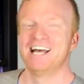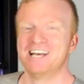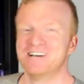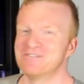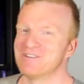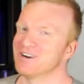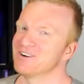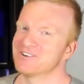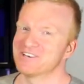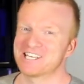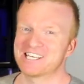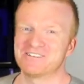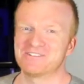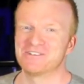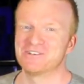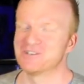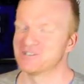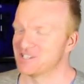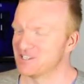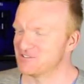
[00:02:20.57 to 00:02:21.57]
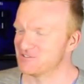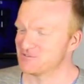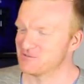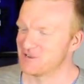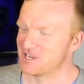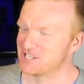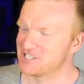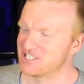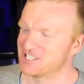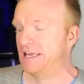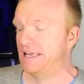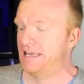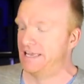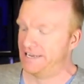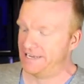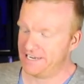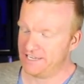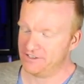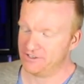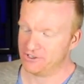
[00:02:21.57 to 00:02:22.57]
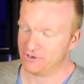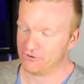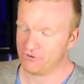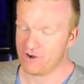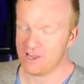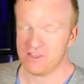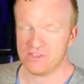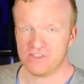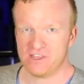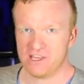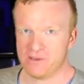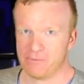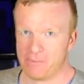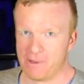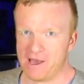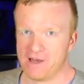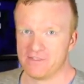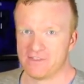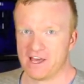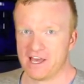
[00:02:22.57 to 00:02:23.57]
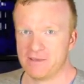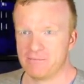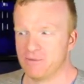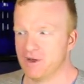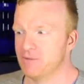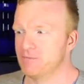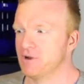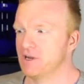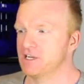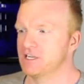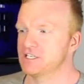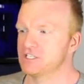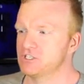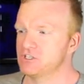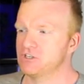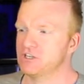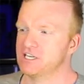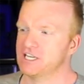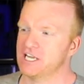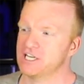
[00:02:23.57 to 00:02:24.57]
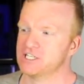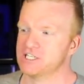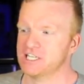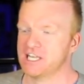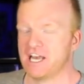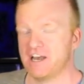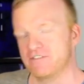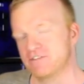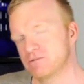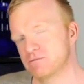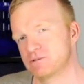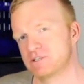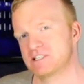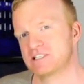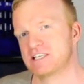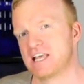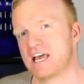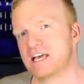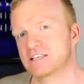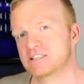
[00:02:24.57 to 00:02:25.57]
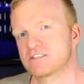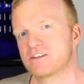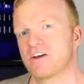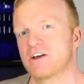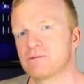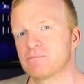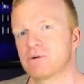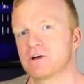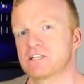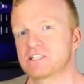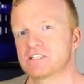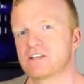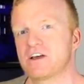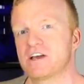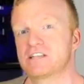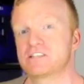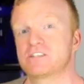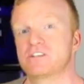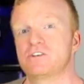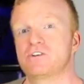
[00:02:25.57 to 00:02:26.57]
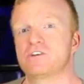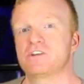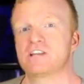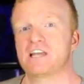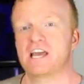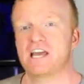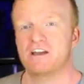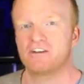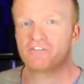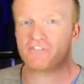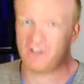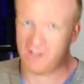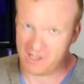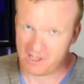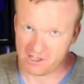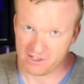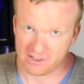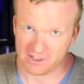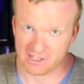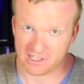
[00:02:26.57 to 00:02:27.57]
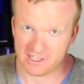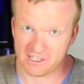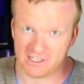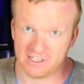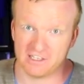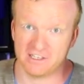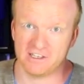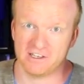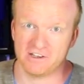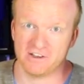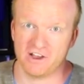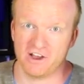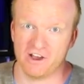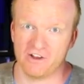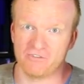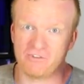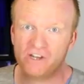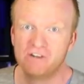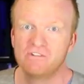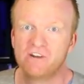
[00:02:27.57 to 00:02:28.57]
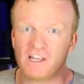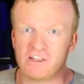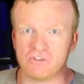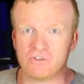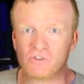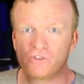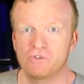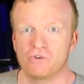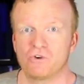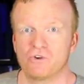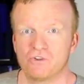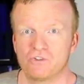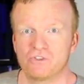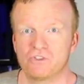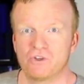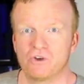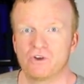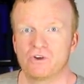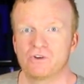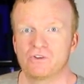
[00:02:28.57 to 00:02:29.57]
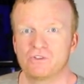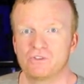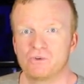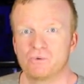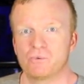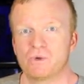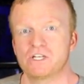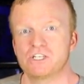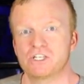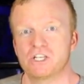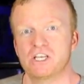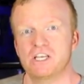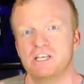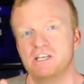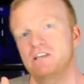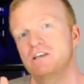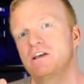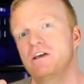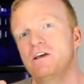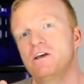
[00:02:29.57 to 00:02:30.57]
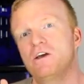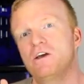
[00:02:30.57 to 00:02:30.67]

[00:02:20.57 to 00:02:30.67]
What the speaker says: But I want to give you all the information. Now the great thing about that in my mind is you can actually have them sat side by side. So you can have the Ringwraith or the Witch King